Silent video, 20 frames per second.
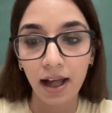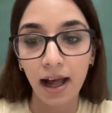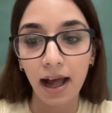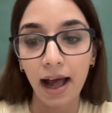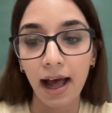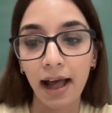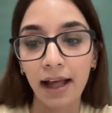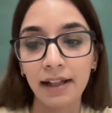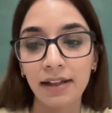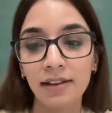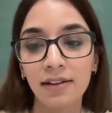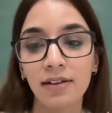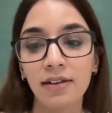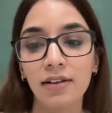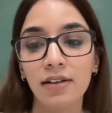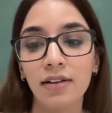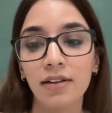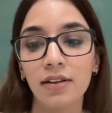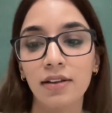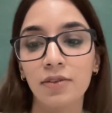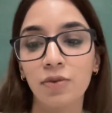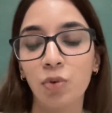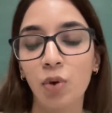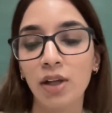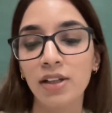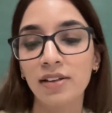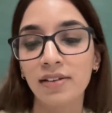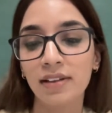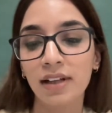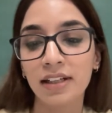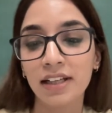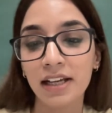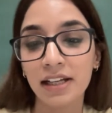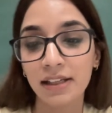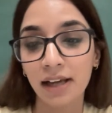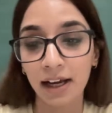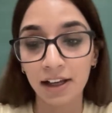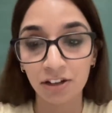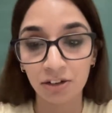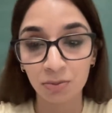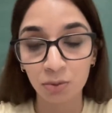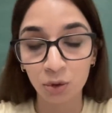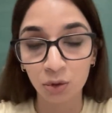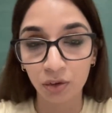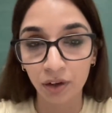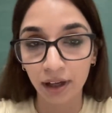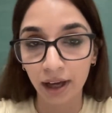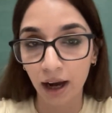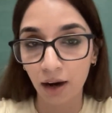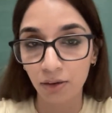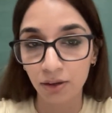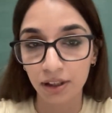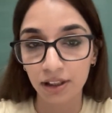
and once the data is moving out,